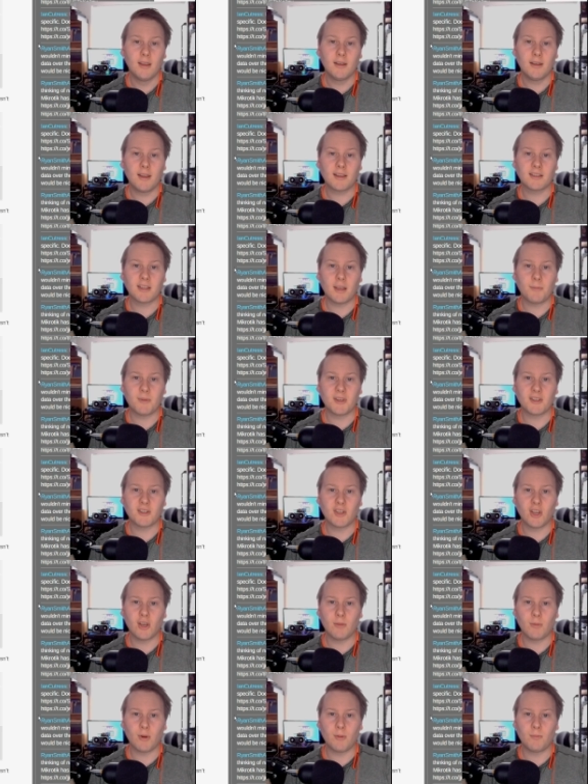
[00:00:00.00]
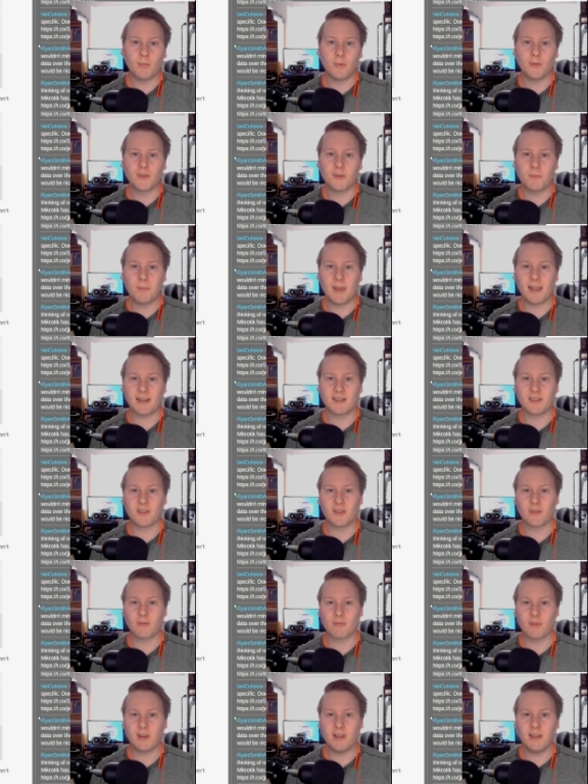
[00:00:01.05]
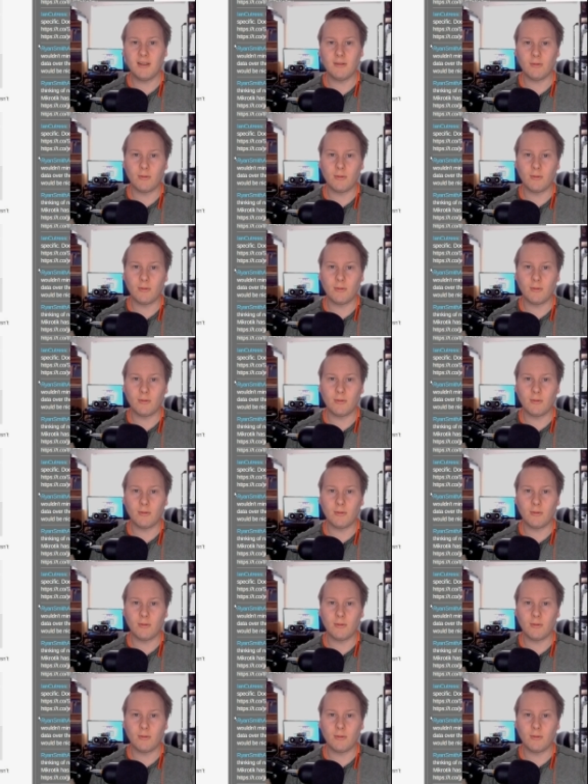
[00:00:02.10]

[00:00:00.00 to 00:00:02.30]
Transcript: Next up is Turbo Boost Max three,